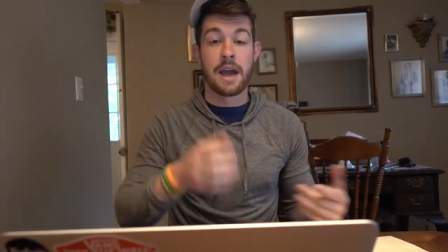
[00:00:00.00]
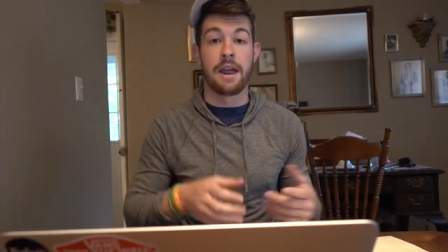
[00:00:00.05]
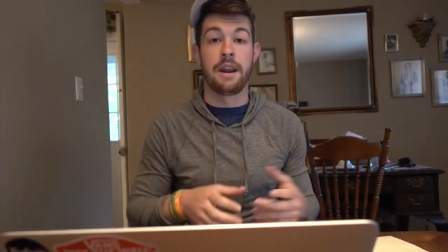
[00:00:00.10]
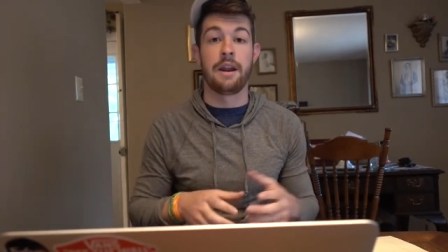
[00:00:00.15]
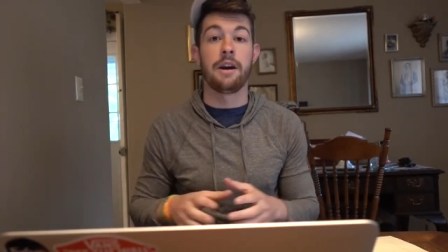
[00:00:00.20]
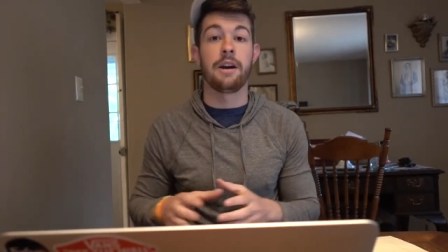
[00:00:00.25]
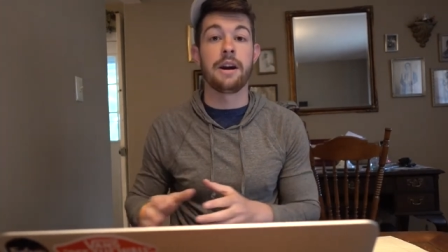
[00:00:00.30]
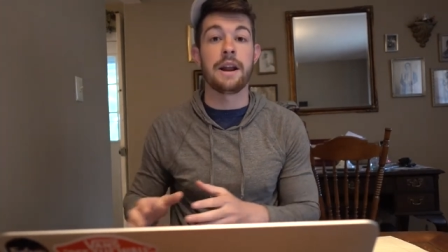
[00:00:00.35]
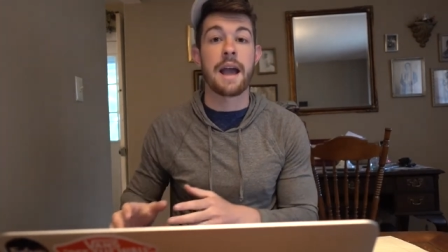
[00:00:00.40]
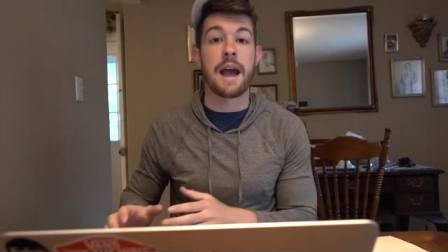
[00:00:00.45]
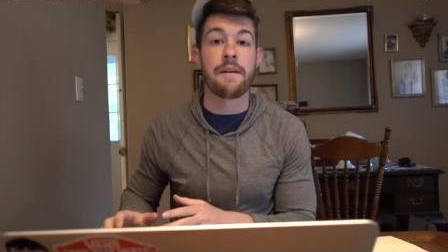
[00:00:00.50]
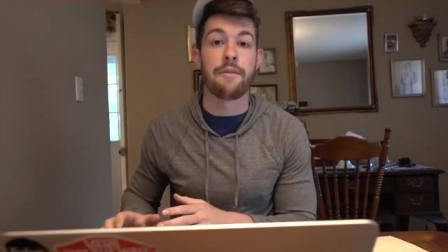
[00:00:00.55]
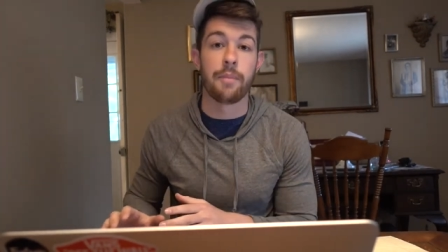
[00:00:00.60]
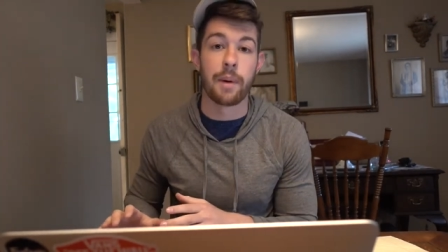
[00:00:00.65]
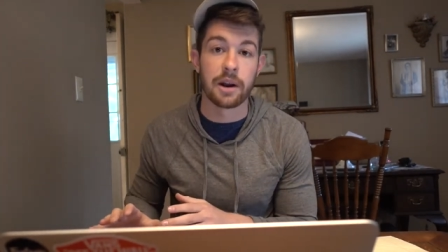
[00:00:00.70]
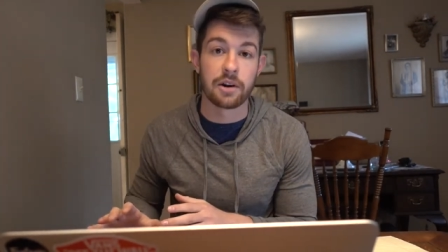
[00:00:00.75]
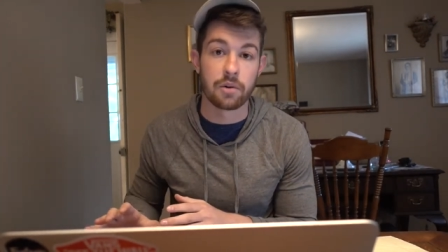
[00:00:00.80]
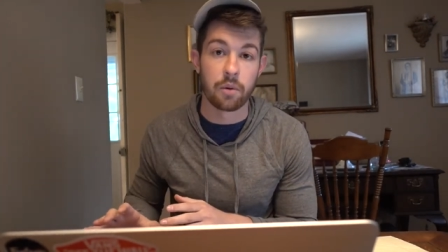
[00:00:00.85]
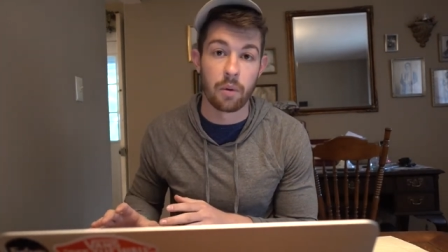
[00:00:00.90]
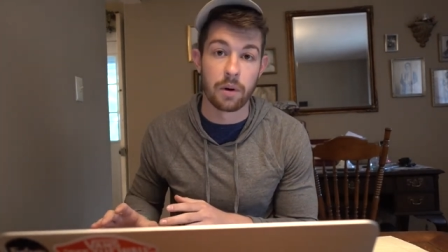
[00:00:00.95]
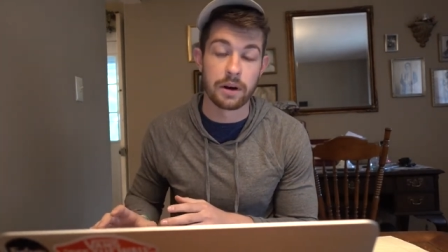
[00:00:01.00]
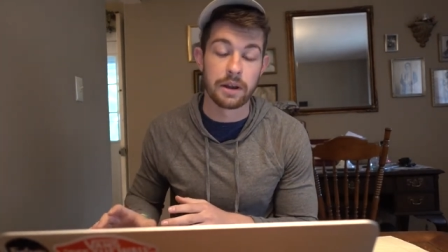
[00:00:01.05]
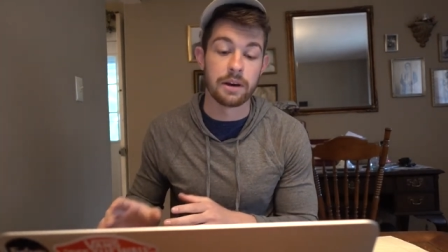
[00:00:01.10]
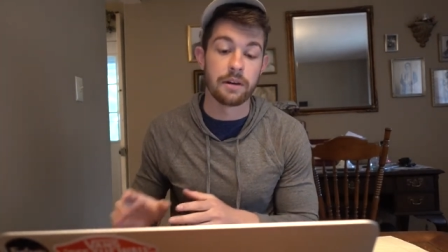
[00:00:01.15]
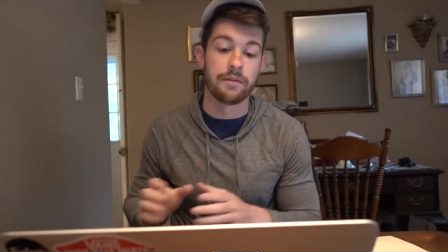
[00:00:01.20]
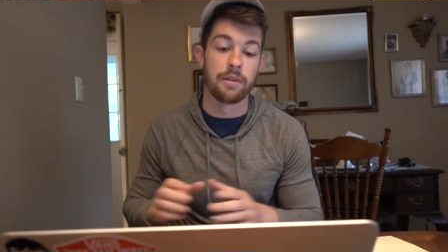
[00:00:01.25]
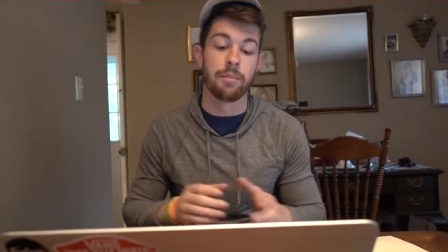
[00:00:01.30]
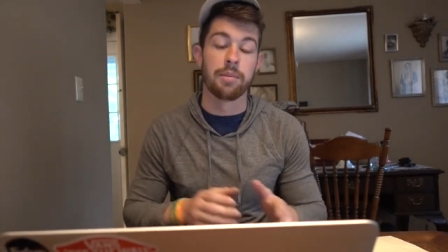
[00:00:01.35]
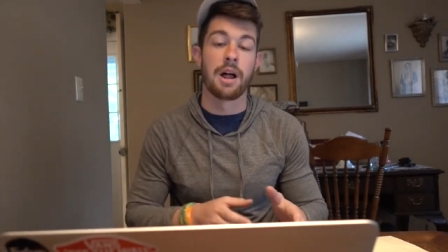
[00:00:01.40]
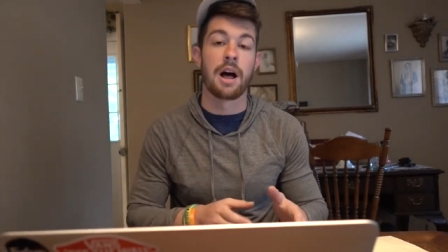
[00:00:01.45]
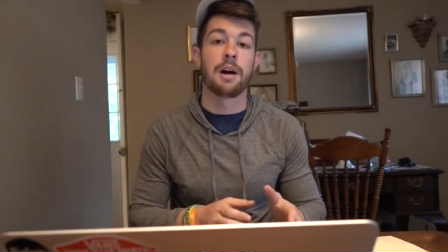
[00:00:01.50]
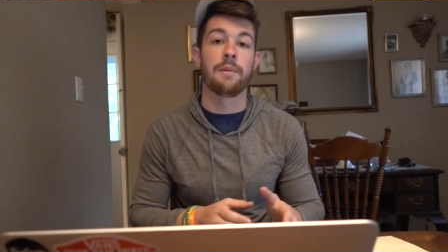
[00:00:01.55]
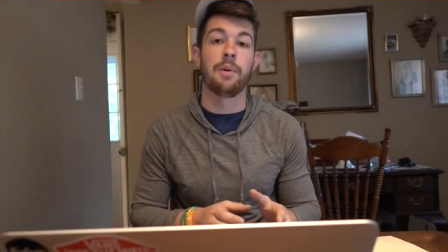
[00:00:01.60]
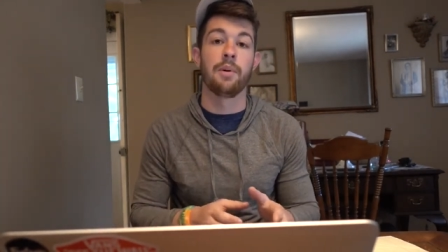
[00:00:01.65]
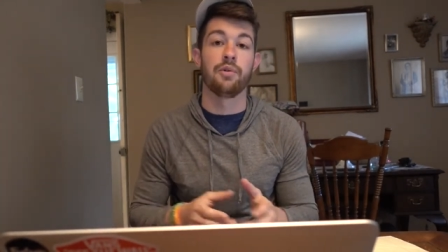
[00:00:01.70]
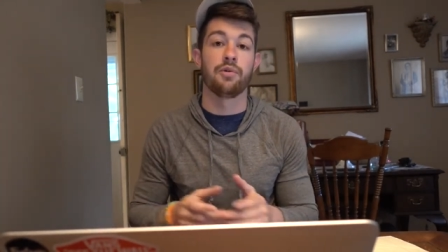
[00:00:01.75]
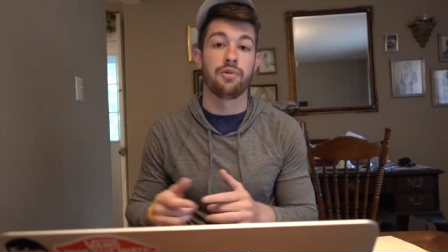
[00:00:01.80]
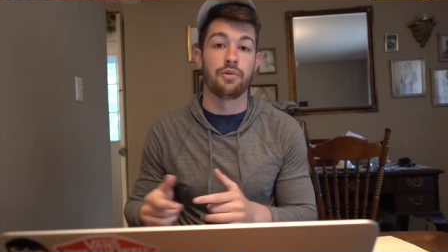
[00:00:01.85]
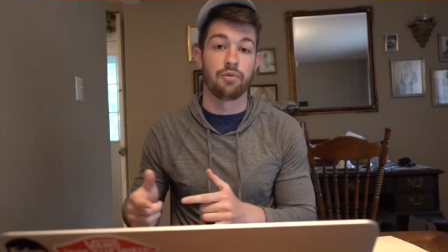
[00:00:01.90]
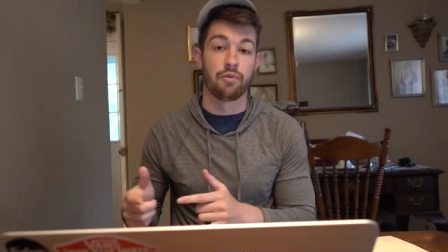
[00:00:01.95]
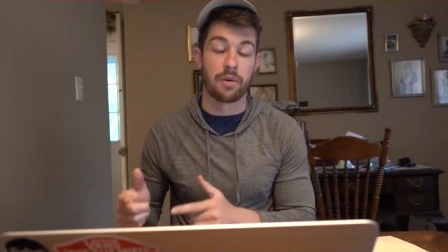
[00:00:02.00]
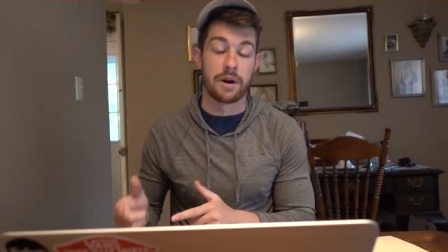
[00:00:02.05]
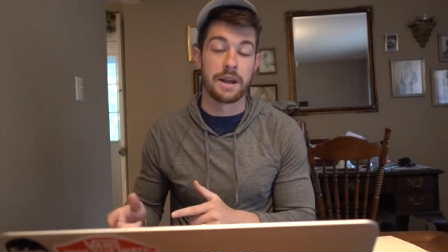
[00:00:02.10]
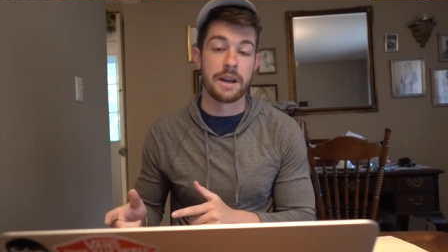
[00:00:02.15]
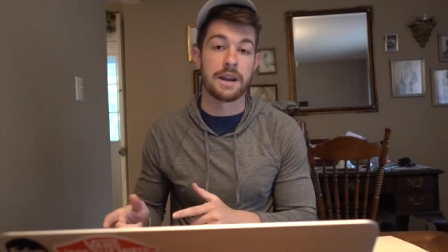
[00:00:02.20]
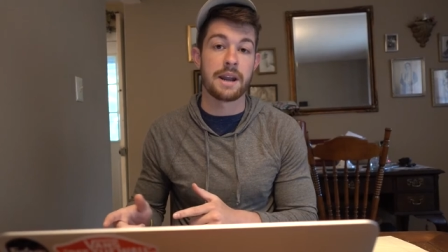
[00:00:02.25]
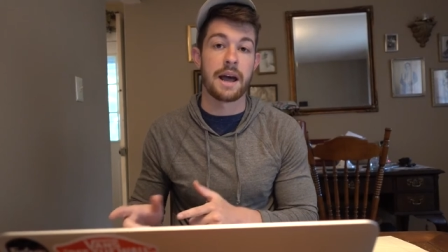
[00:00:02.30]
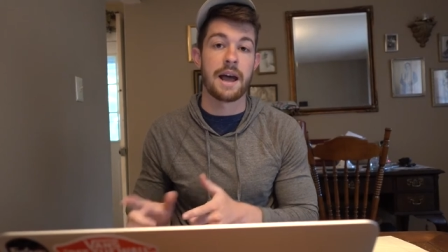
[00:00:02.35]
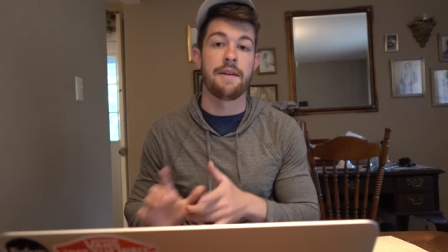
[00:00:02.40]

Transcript: And I already have about 20 of the blog posts written.